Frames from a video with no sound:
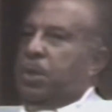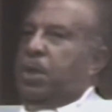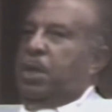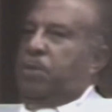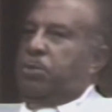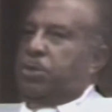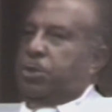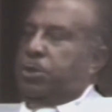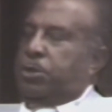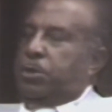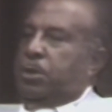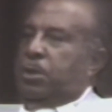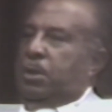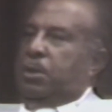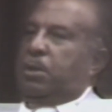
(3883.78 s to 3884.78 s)
It was,
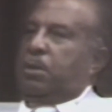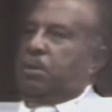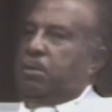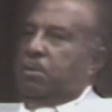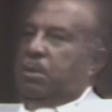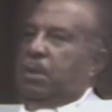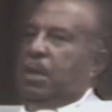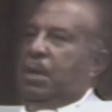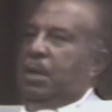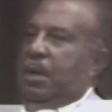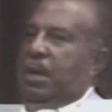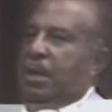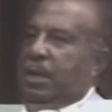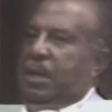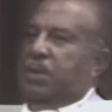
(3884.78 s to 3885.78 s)

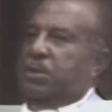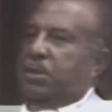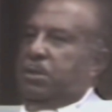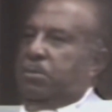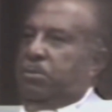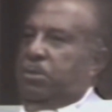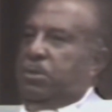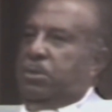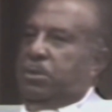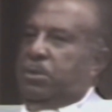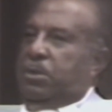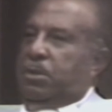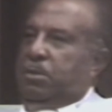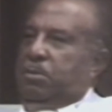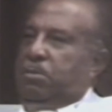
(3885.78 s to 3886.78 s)
I guess it was
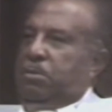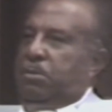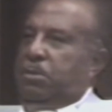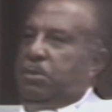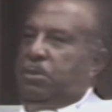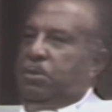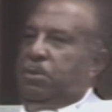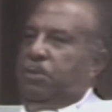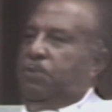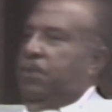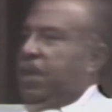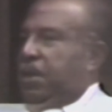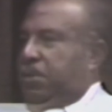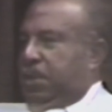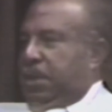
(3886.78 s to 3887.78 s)

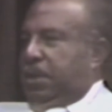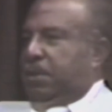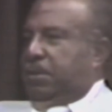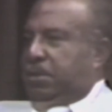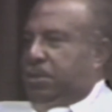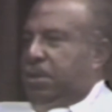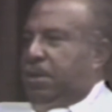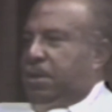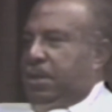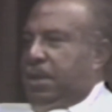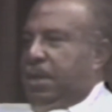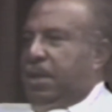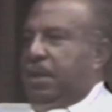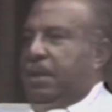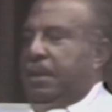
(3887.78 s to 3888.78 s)
varied,
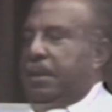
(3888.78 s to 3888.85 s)
certainly.